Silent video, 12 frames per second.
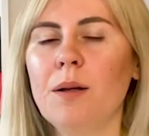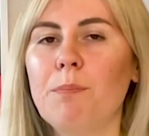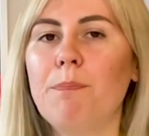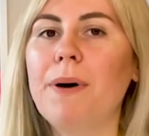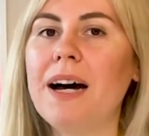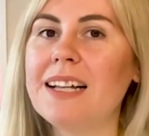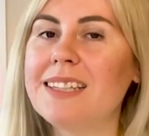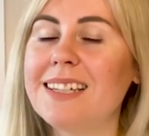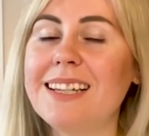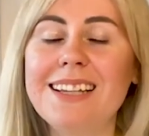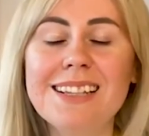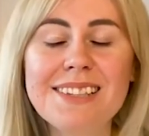but
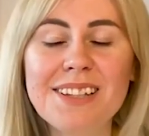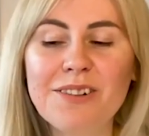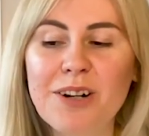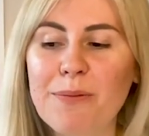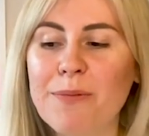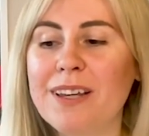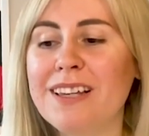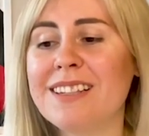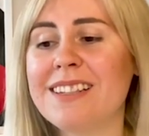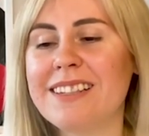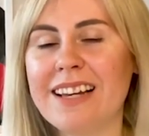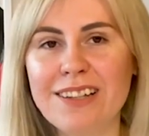Instagram is
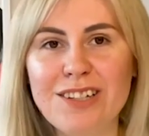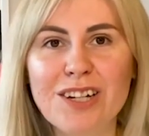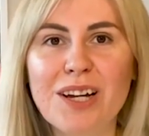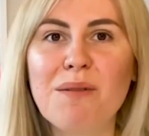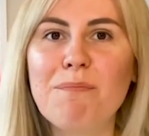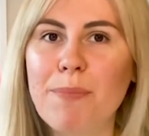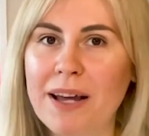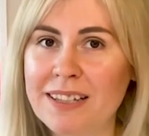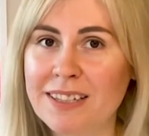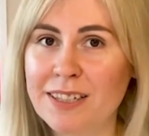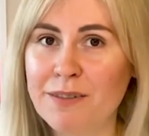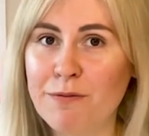such a
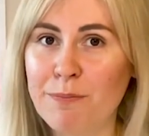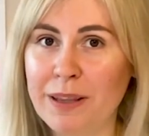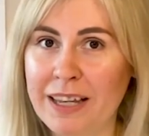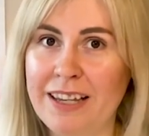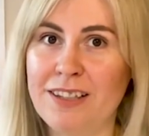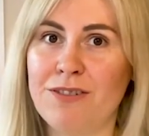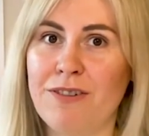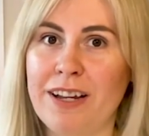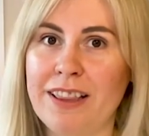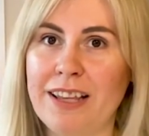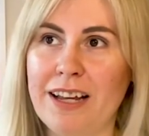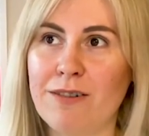competitive place
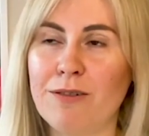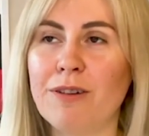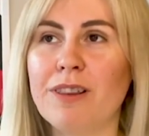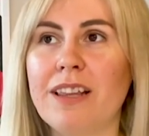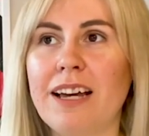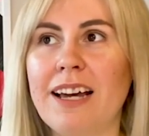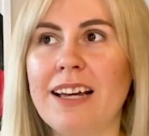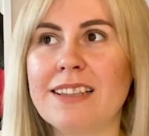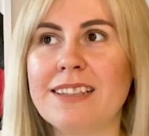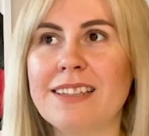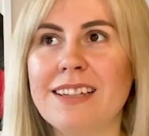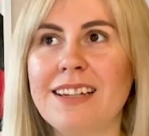right now
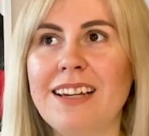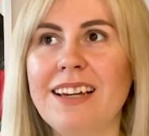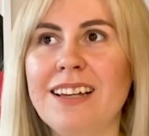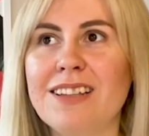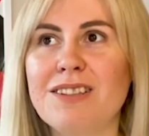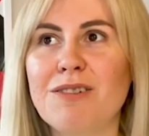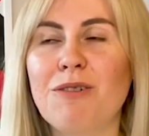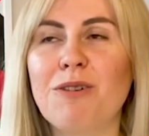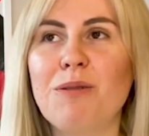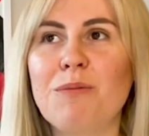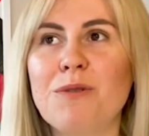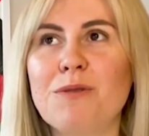that it's
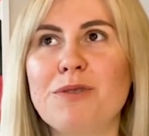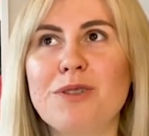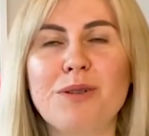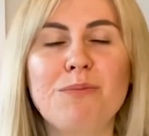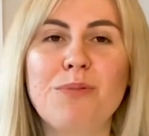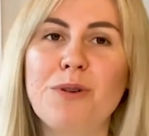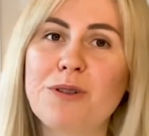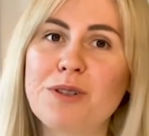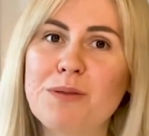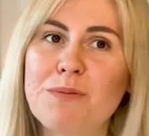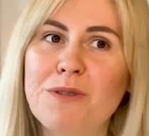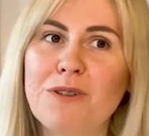almost
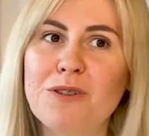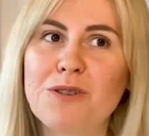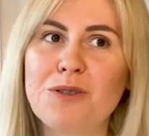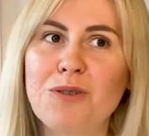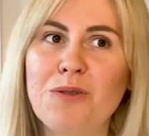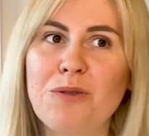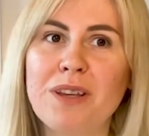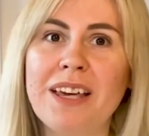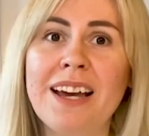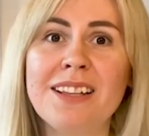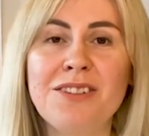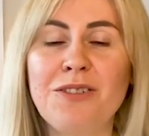impossible to
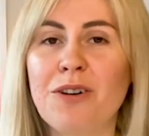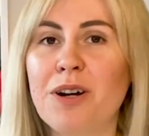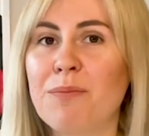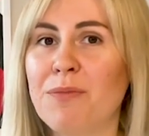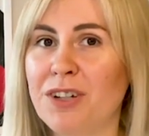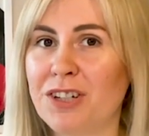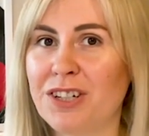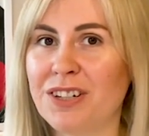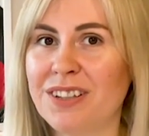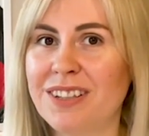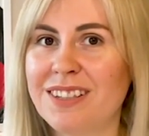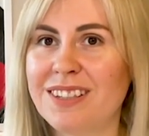get your
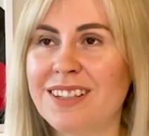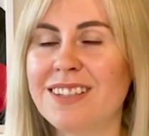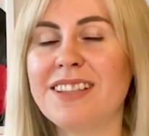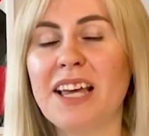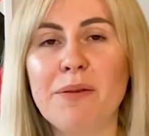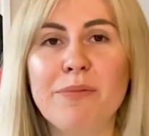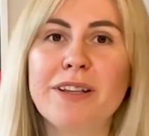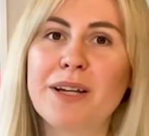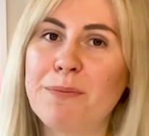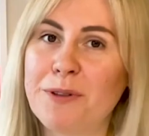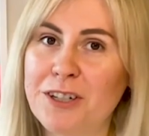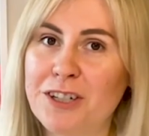commissions, stable
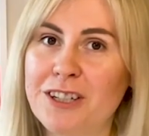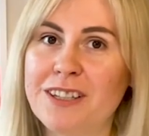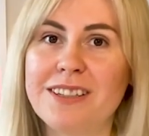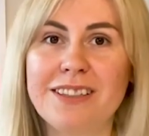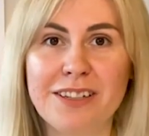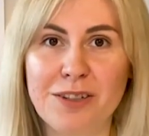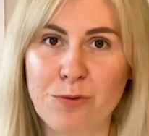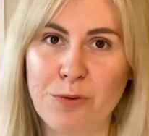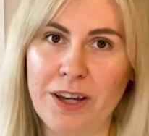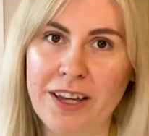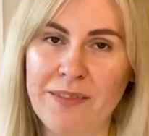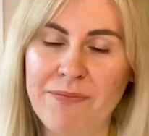commissions, this
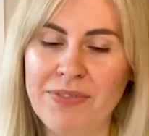way.